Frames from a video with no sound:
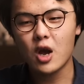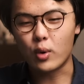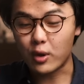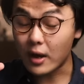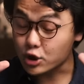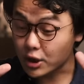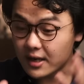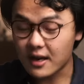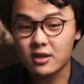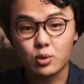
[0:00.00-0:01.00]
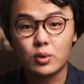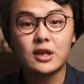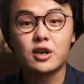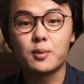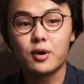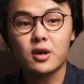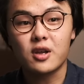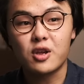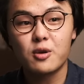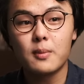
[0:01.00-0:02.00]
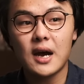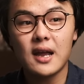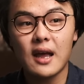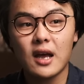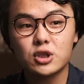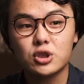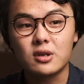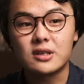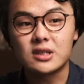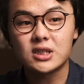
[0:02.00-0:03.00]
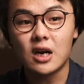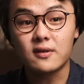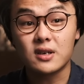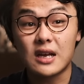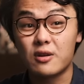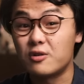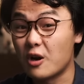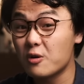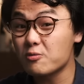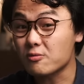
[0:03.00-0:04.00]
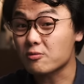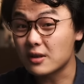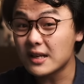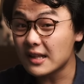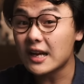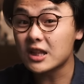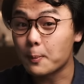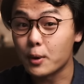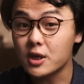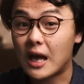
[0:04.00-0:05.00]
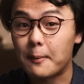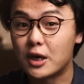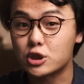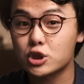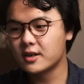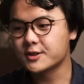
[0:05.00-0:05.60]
when you actually get down to reading the book, you might actually discover that you don't really like the book that much.